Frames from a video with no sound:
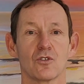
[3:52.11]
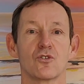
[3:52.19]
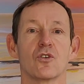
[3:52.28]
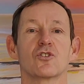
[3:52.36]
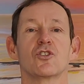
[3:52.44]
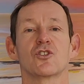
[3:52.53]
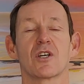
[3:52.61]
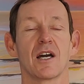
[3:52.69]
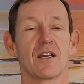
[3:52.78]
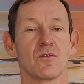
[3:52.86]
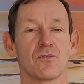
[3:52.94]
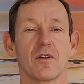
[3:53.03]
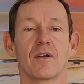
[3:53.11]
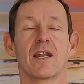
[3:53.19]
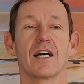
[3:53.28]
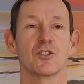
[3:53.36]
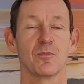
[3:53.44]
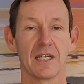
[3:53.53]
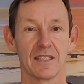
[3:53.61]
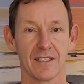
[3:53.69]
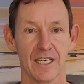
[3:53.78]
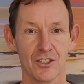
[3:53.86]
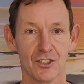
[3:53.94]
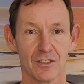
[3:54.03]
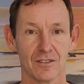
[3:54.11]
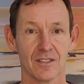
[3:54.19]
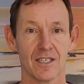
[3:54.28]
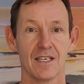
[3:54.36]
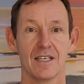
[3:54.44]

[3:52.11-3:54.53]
is not just kind of a nice meditation.